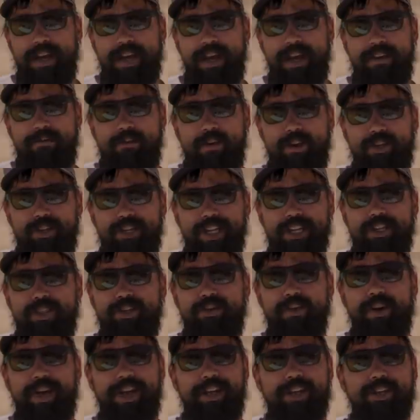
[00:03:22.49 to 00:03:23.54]
If we're just
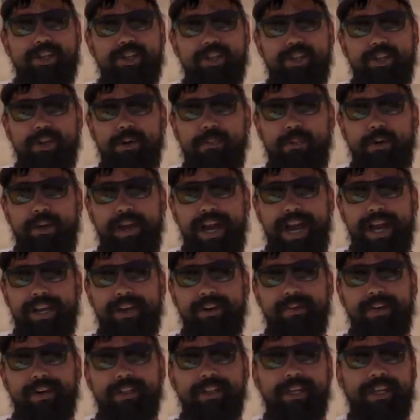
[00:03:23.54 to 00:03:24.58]
trying to shoot more
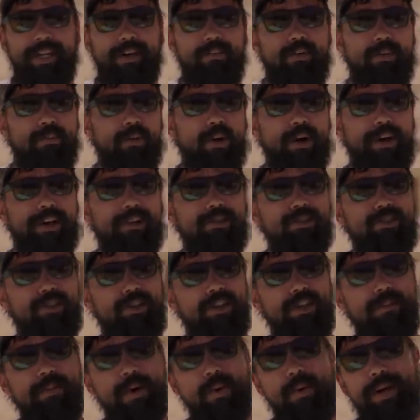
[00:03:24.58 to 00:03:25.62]
accurately, we're more
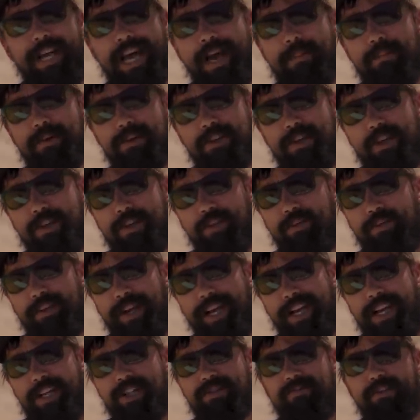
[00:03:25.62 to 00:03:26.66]
concerned about what happens on the
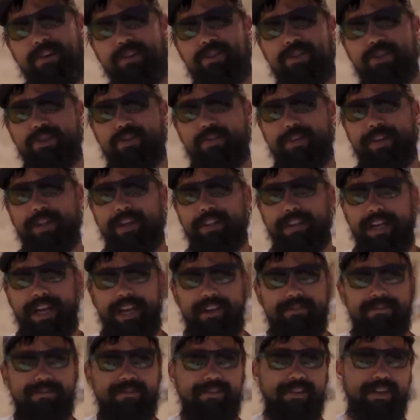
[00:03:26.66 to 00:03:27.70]
range versus real
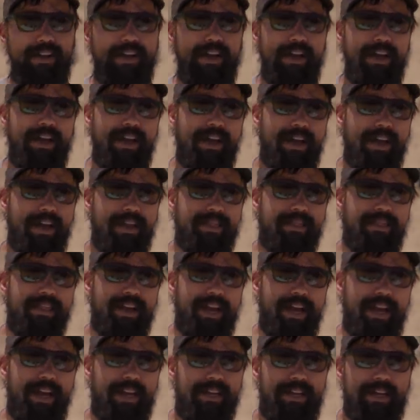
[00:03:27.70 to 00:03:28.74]
life,
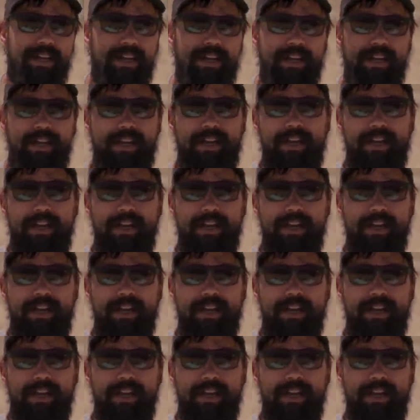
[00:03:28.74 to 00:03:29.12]
then